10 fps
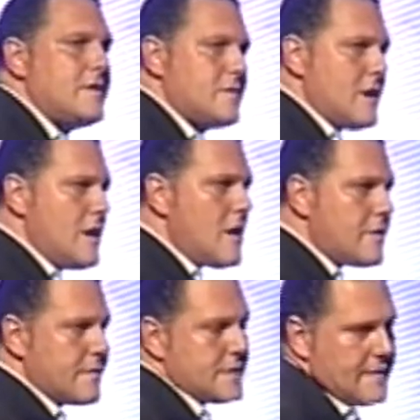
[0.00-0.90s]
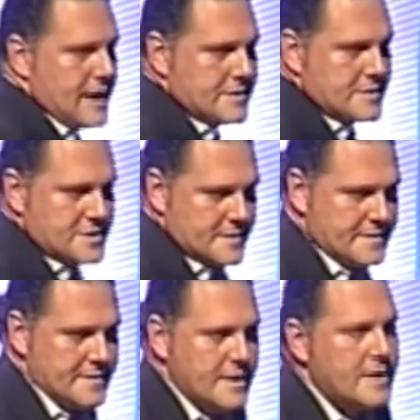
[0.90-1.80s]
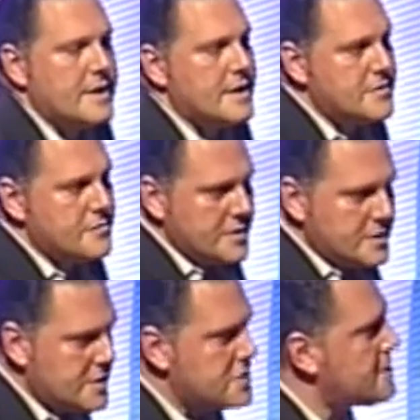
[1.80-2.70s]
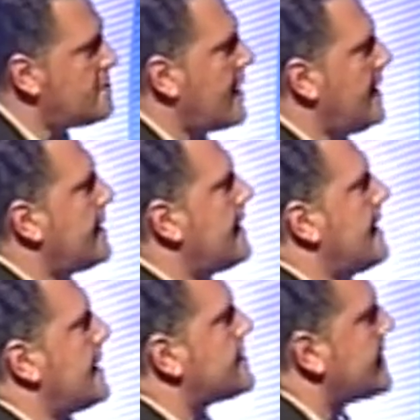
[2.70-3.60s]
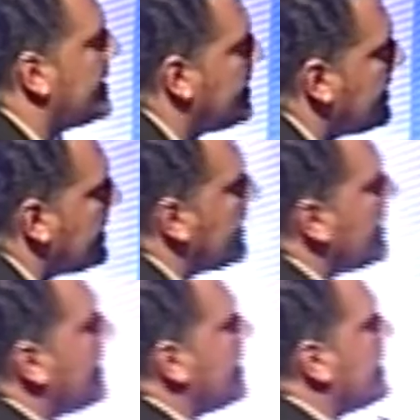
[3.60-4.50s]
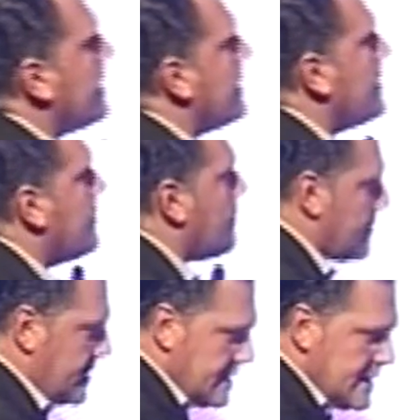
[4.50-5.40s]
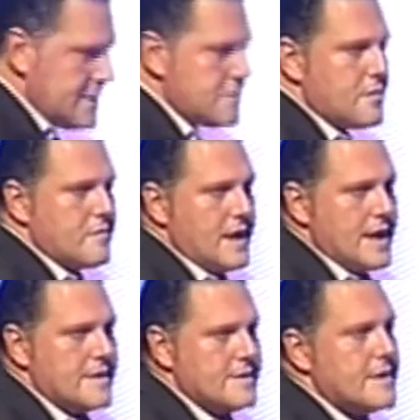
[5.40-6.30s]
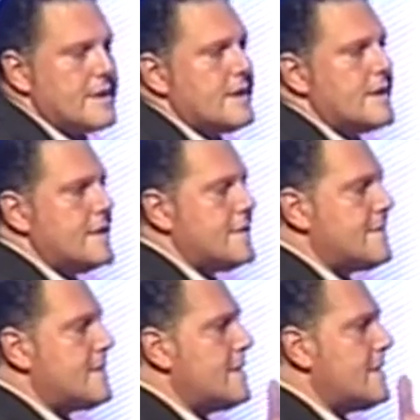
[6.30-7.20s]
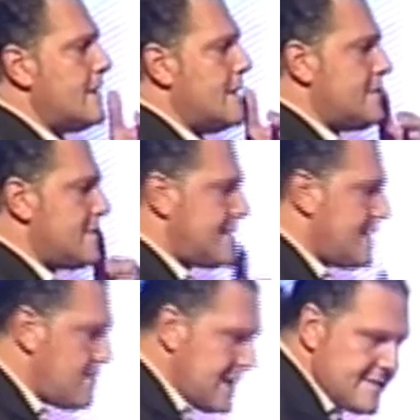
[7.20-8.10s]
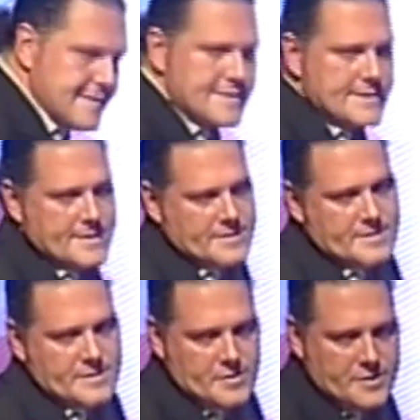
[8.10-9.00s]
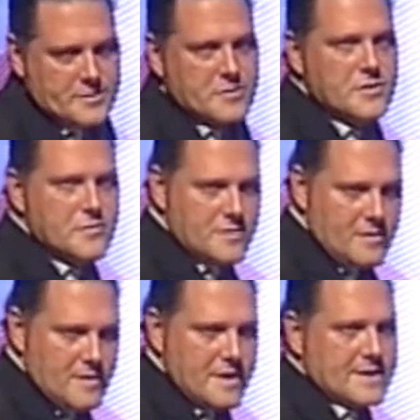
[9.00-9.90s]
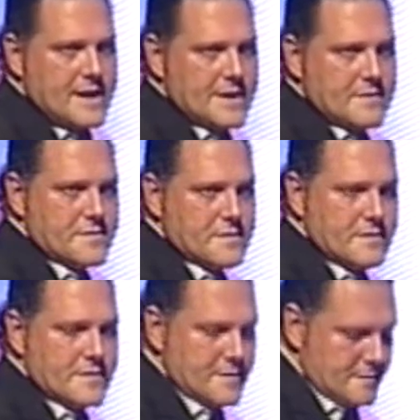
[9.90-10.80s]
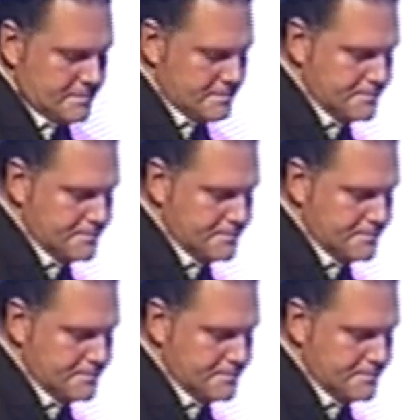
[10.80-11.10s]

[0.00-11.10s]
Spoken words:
So a lot of advantages in doing digital branding at large scale. What we need to provide is simplicity in order to use all that kind of services.